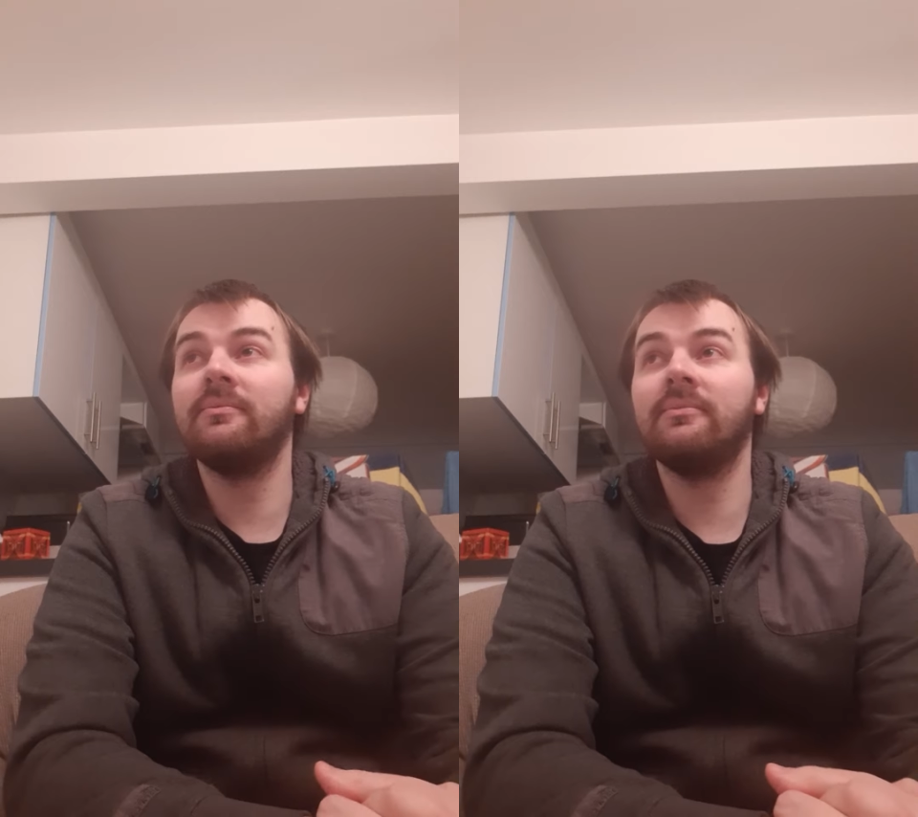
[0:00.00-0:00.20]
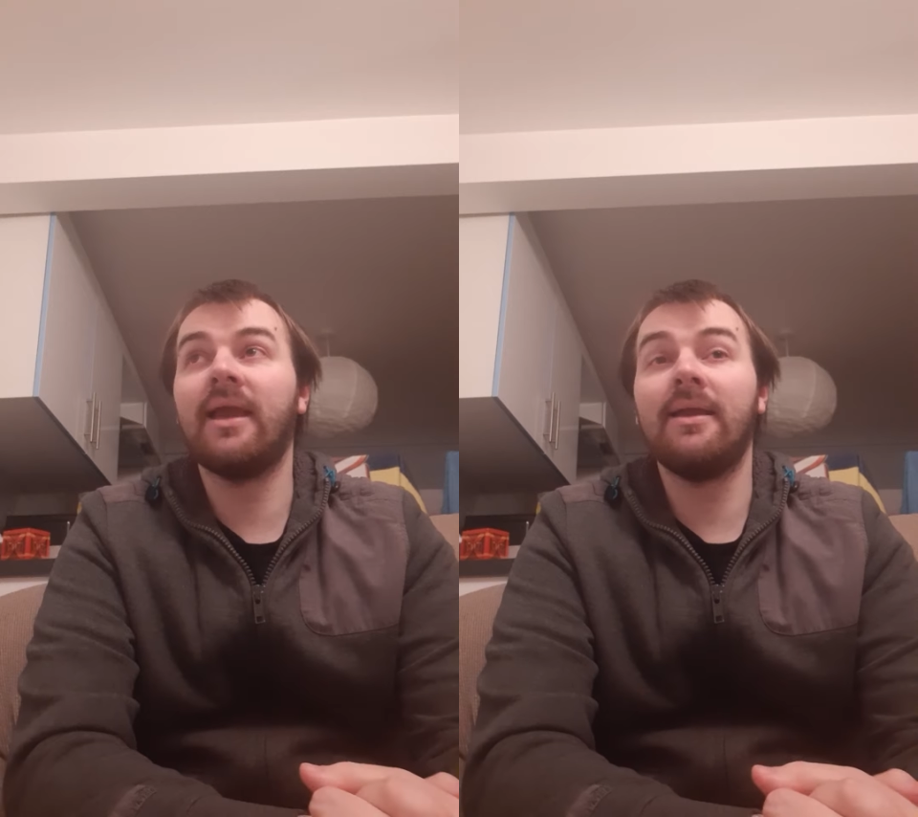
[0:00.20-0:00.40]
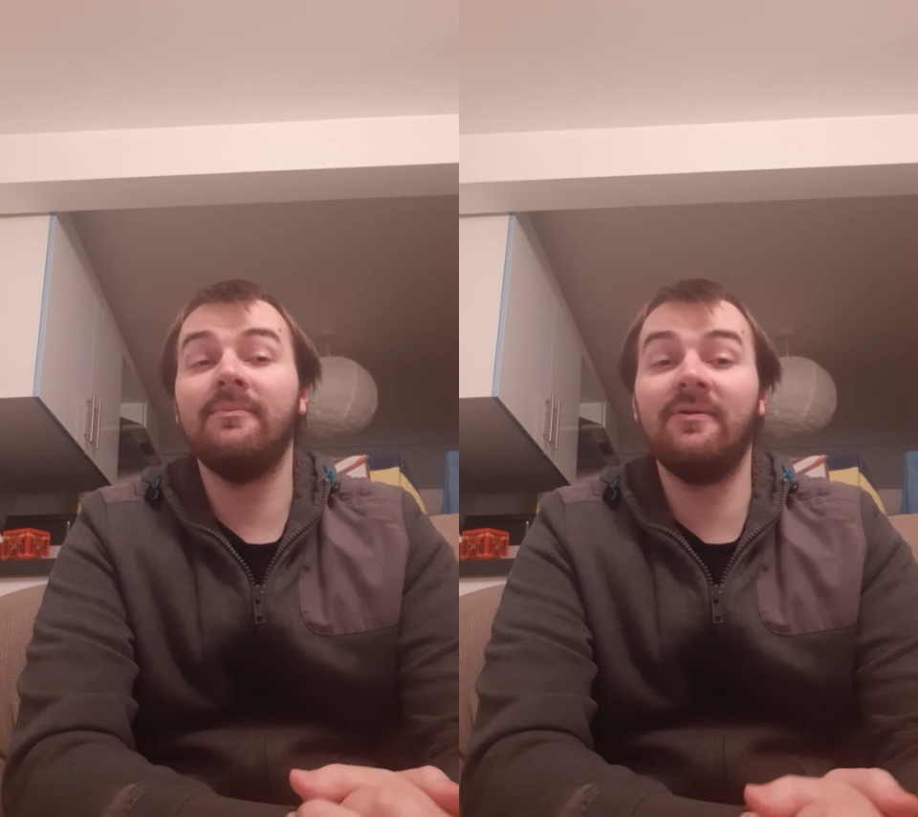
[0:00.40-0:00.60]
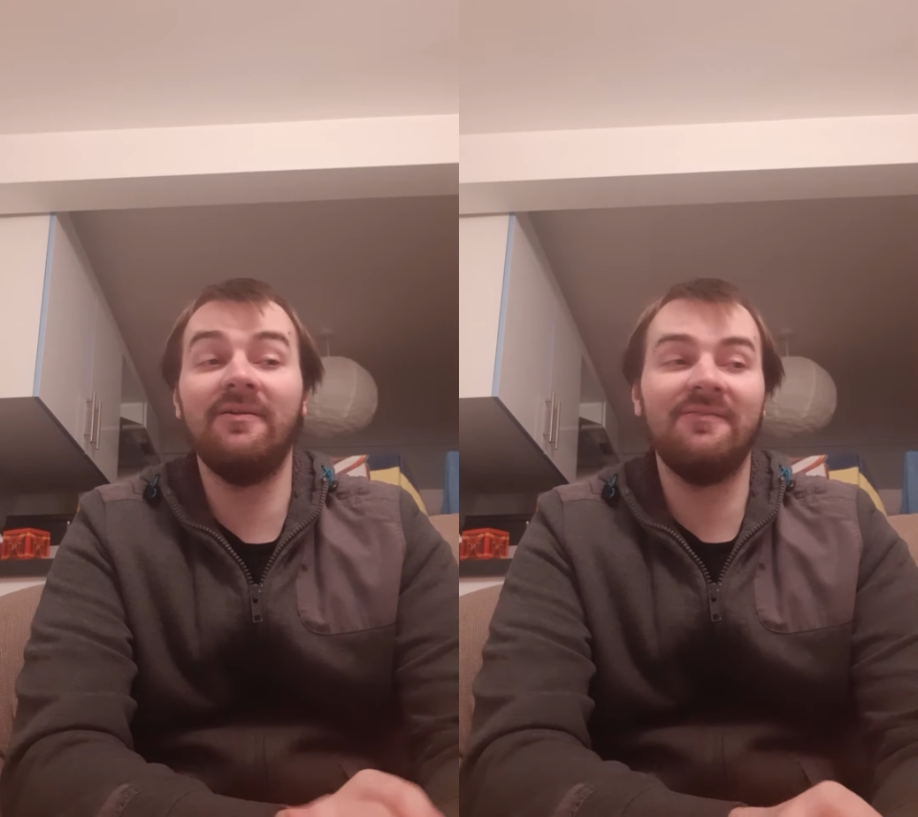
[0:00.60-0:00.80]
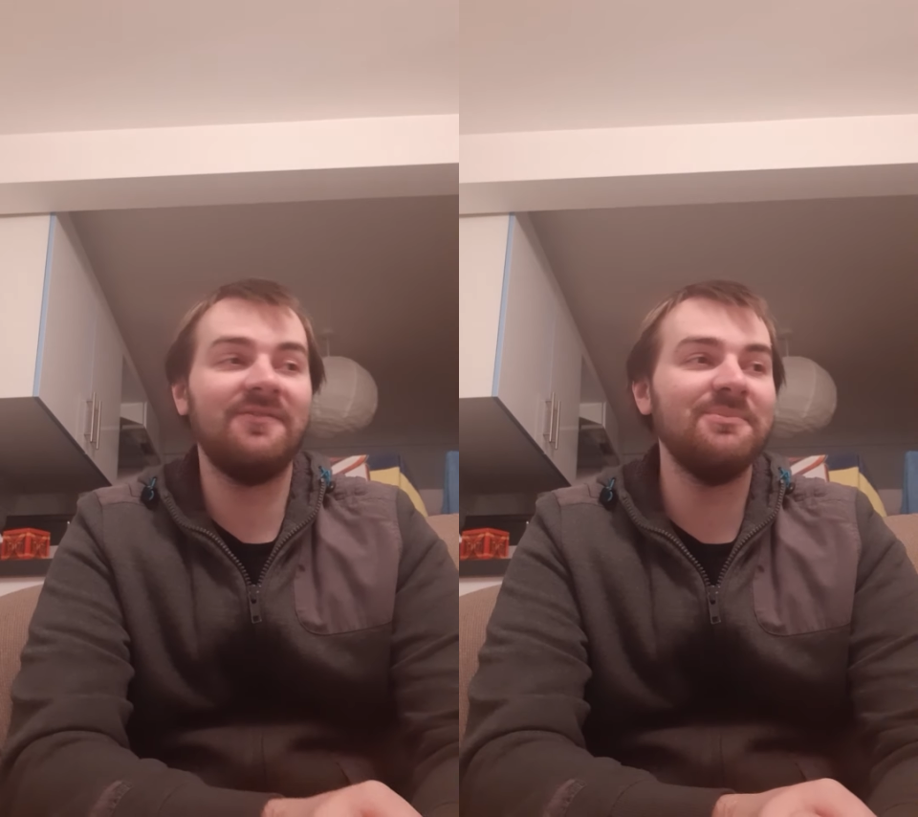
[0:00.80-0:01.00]
game
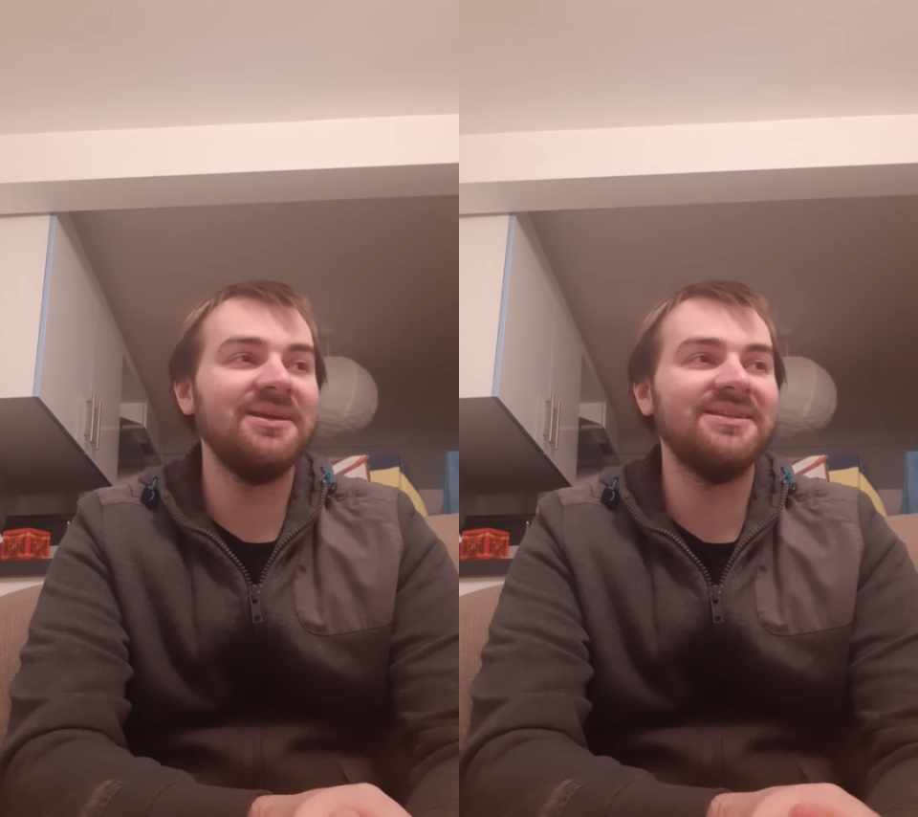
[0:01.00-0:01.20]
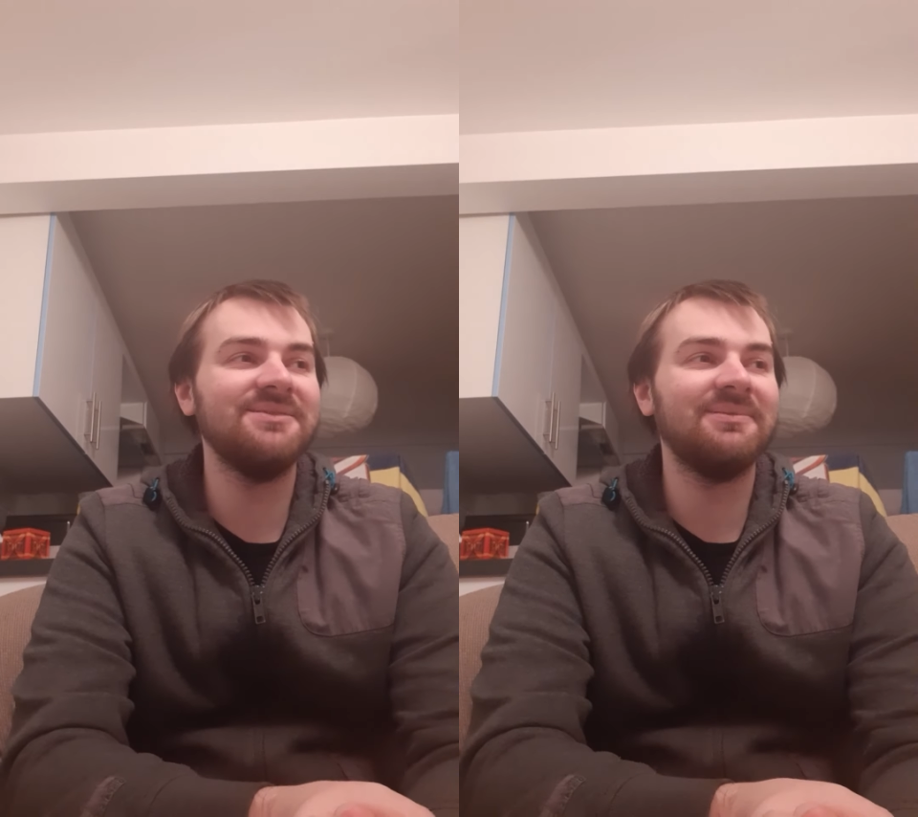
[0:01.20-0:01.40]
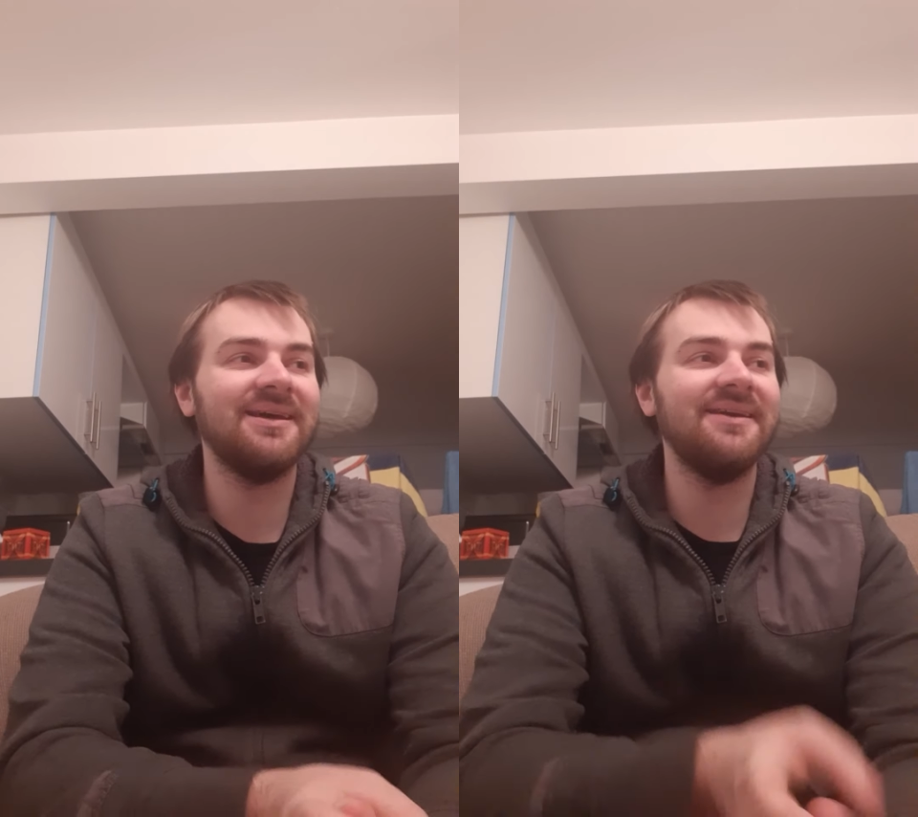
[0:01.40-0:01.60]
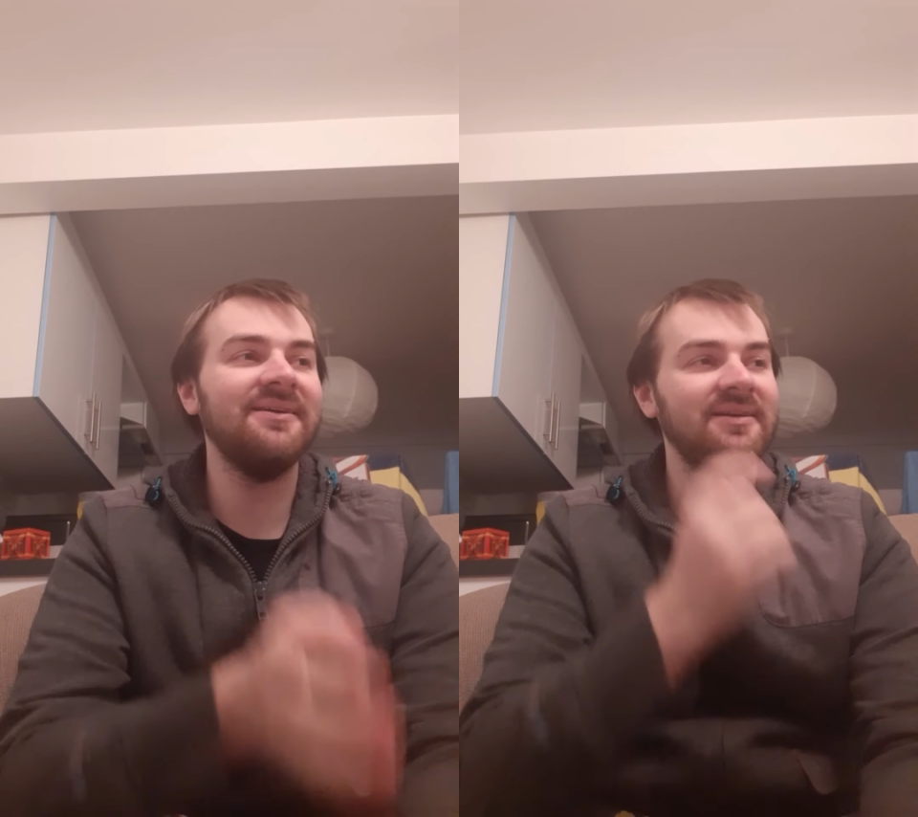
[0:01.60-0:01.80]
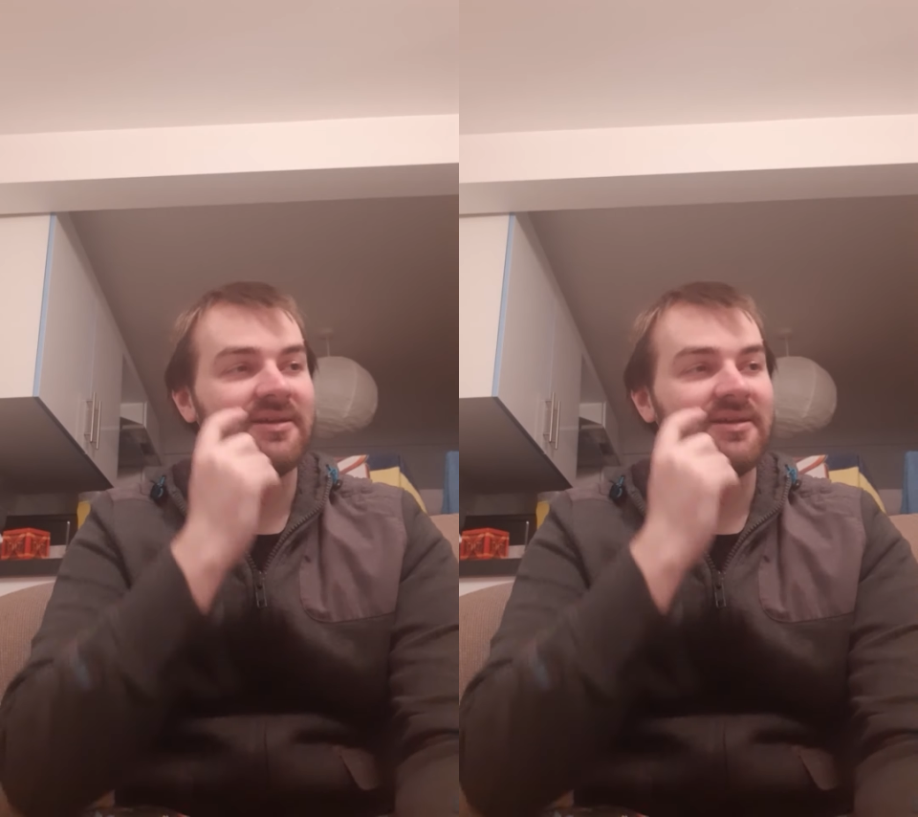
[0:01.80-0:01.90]
for me to play.